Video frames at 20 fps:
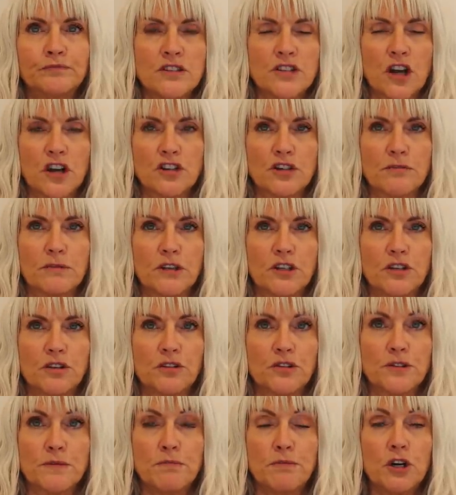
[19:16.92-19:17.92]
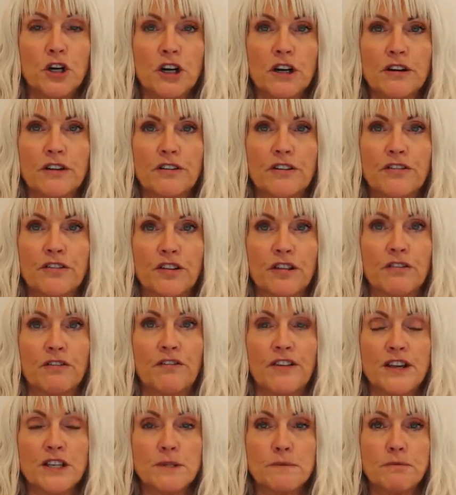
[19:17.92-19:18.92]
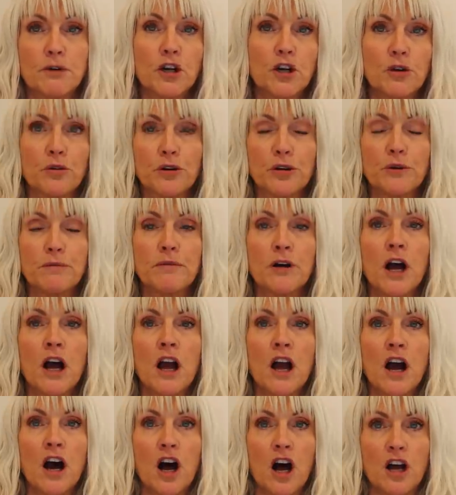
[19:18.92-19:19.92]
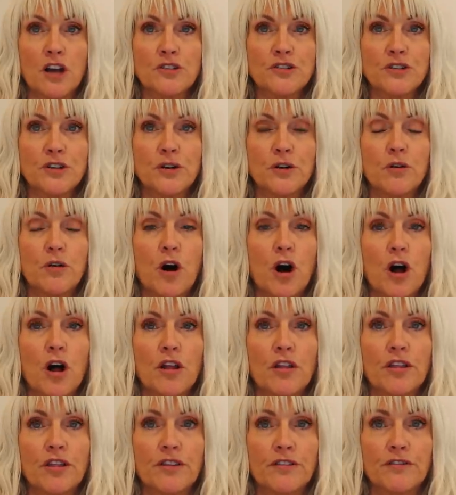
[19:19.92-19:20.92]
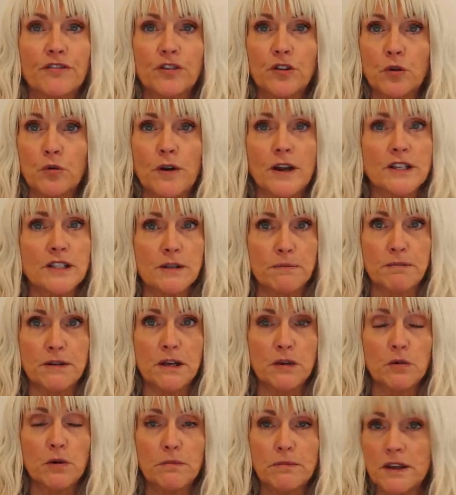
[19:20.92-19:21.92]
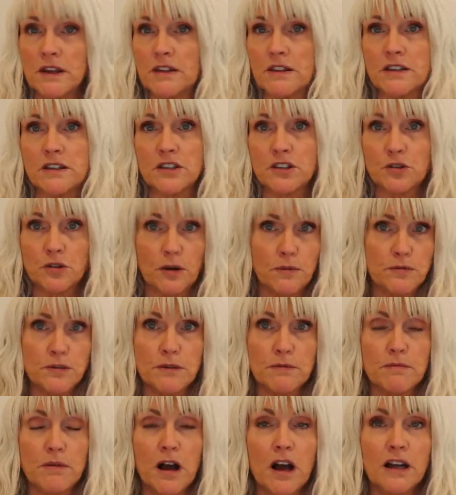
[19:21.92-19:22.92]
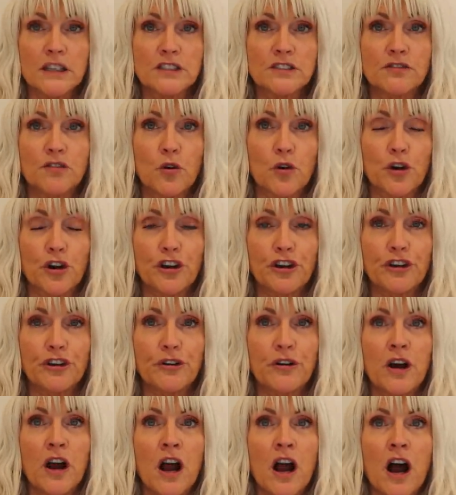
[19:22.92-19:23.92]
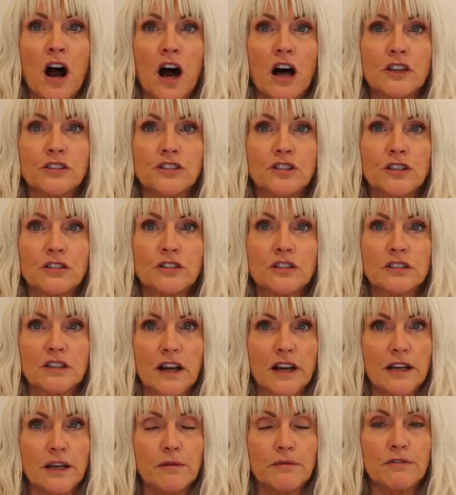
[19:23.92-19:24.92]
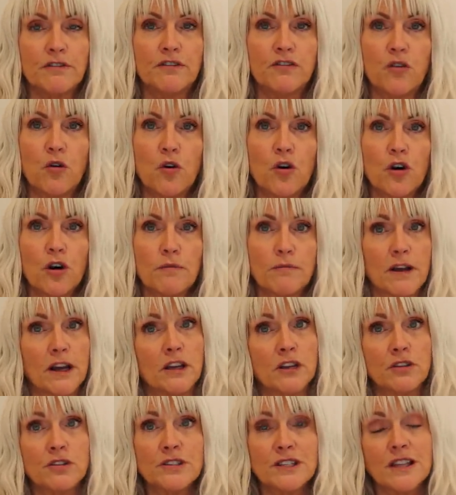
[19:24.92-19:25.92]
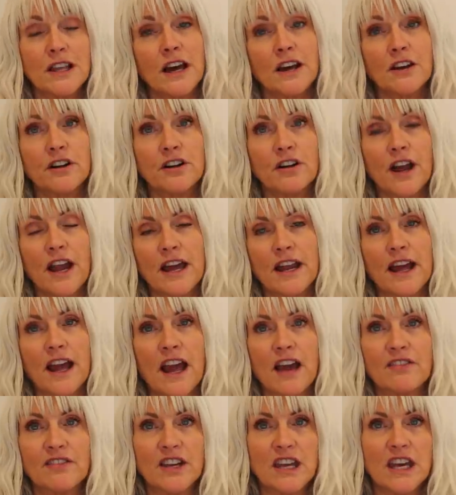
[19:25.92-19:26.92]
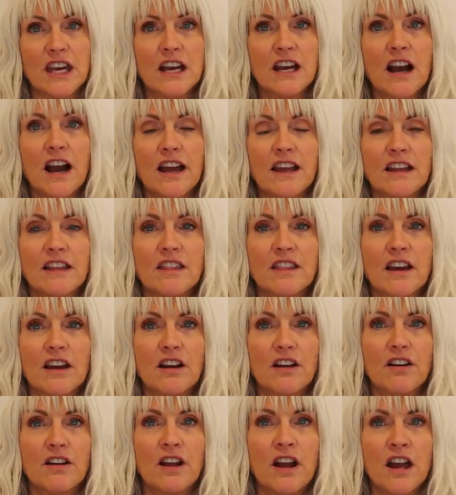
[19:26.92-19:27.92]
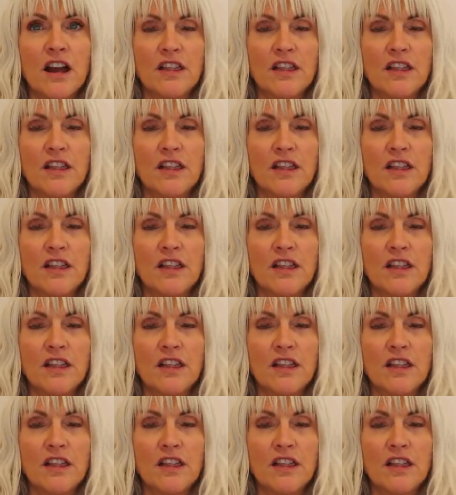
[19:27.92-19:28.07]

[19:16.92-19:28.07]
Dr. McDougall's book, for the Facebook group. Also, the full recipe will be in the description box for you. Also, sign up for my newsletter, and I have an e-guide in there